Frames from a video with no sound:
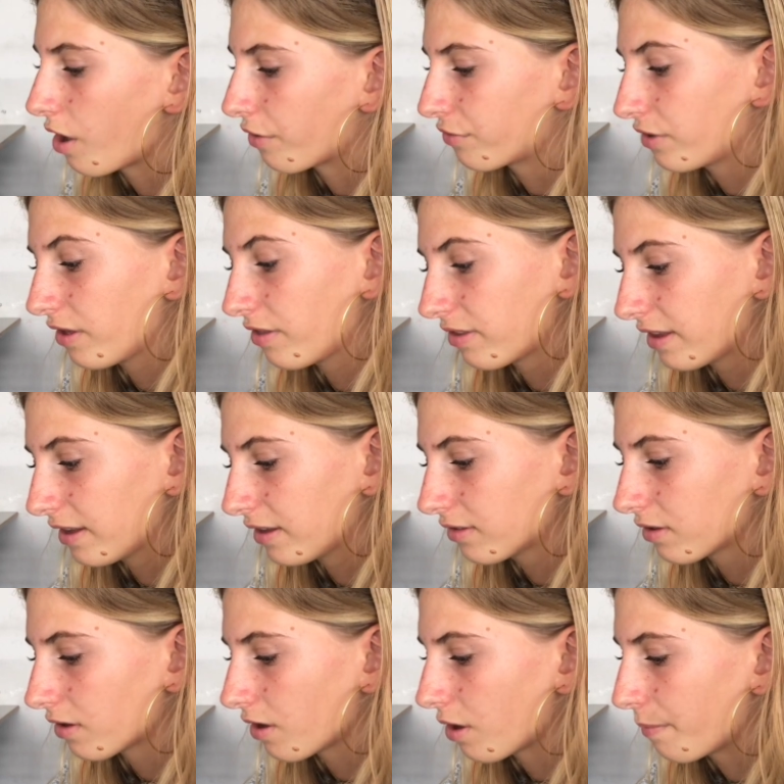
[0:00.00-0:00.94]
3
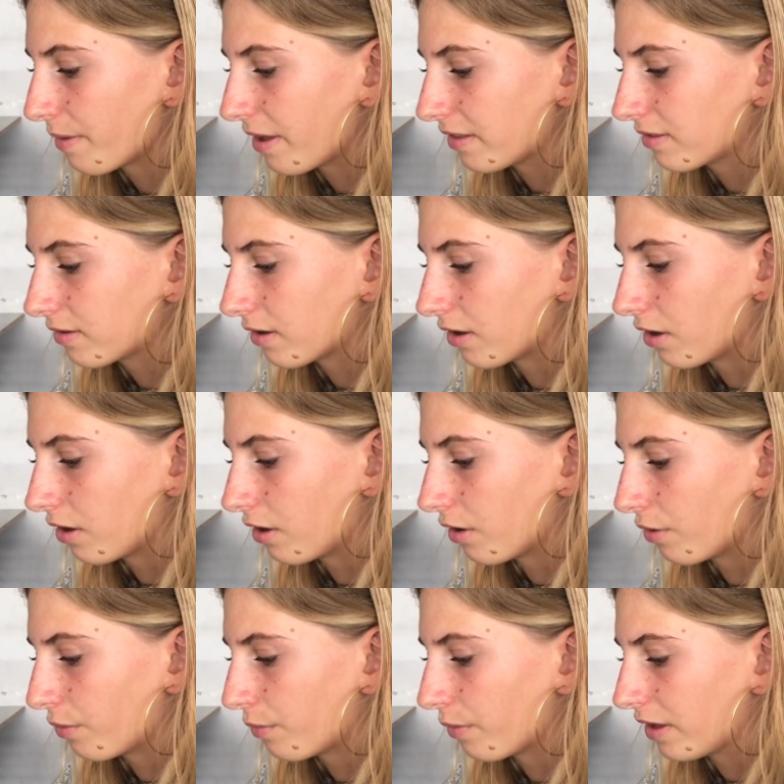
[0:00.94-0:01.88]
things about
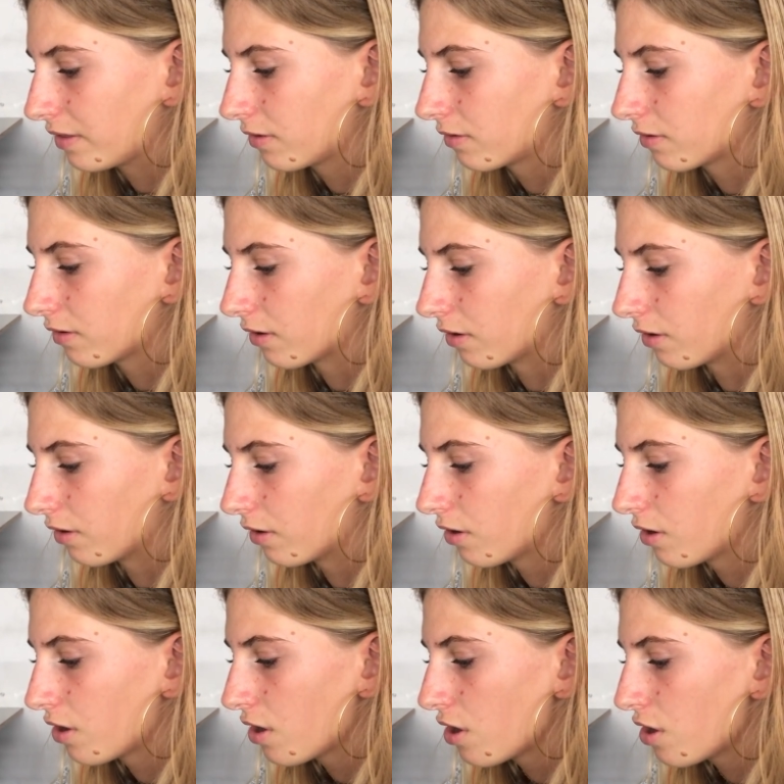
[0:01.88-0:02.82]
what
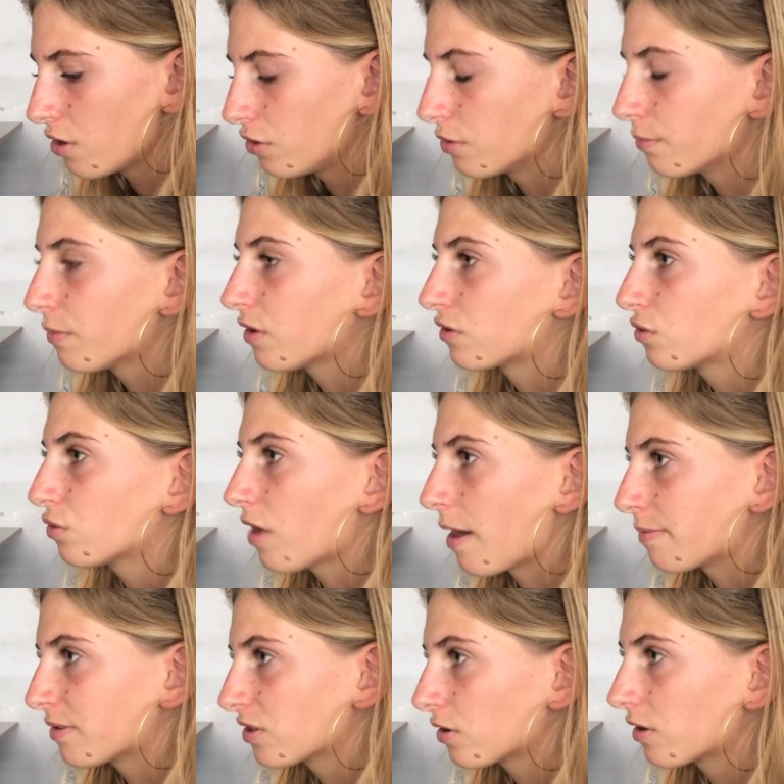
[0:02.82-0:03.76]
you must do
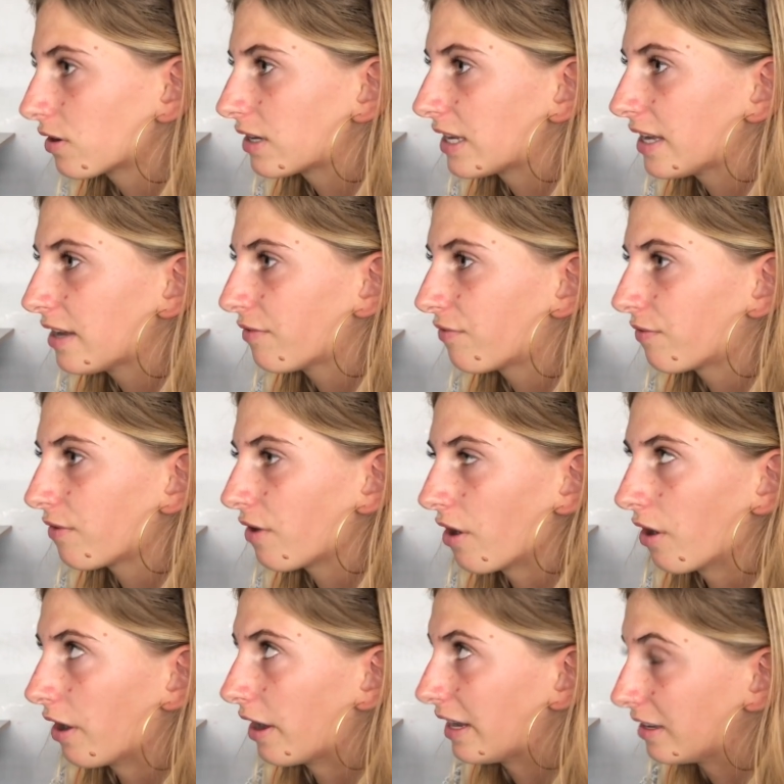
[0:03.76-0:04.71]
absolutely
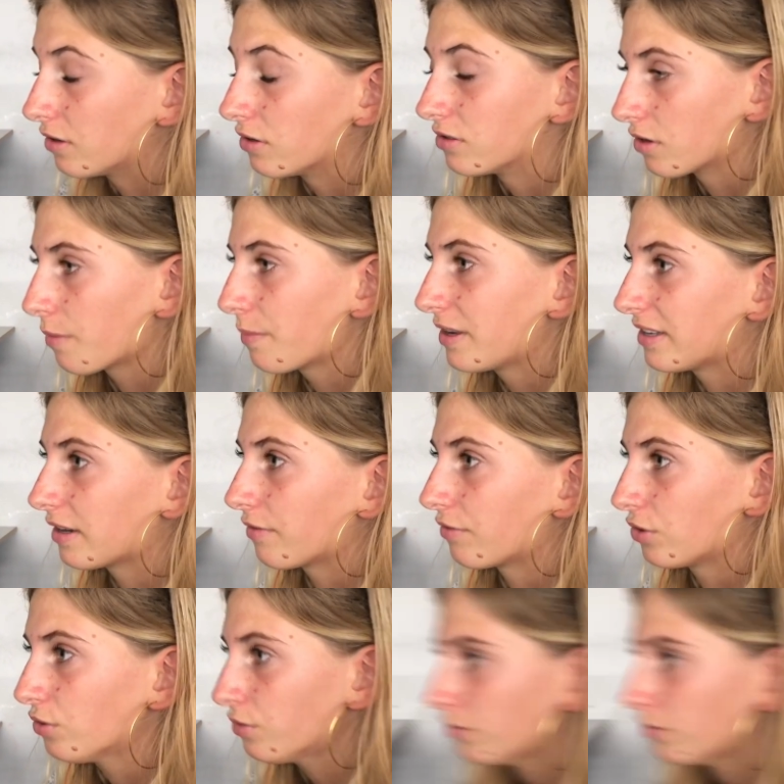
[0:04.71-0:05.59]
in a job interview.